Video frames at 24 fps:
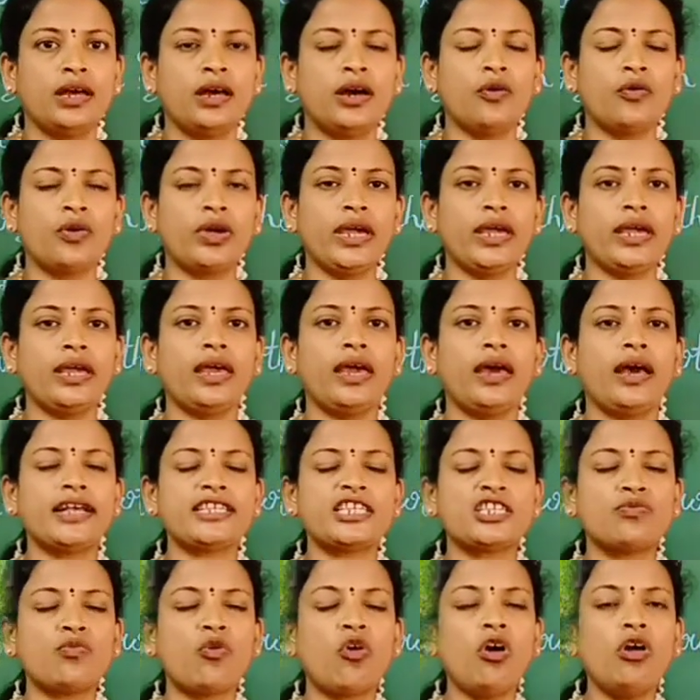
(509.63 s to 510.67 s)
Okay, a
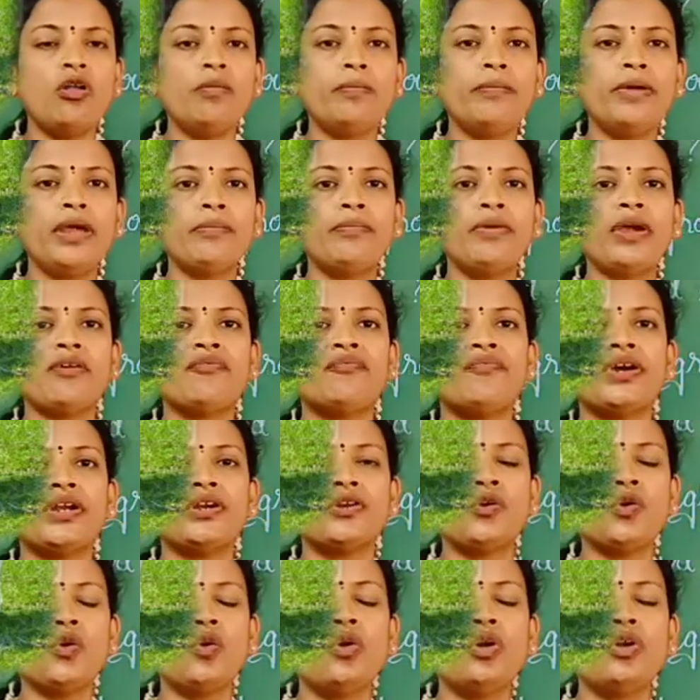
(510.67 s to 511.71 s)
small baby of a
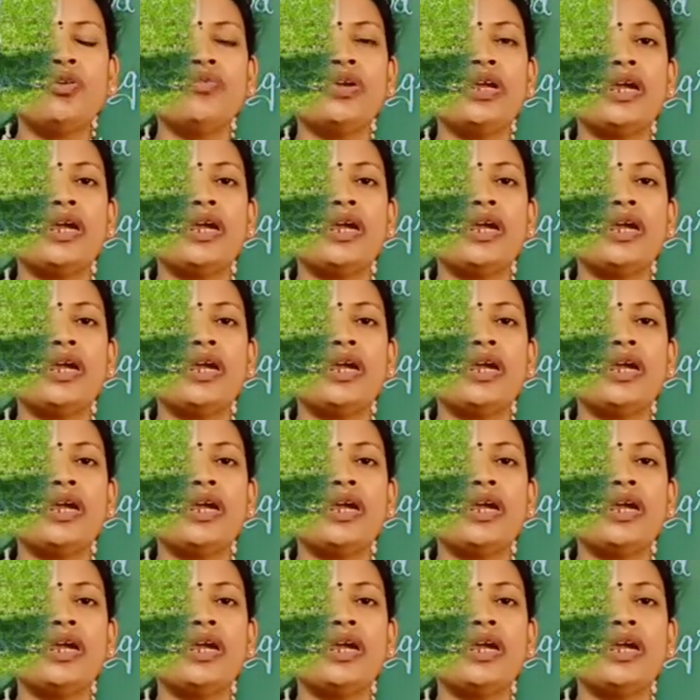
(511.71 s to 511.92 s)
goat,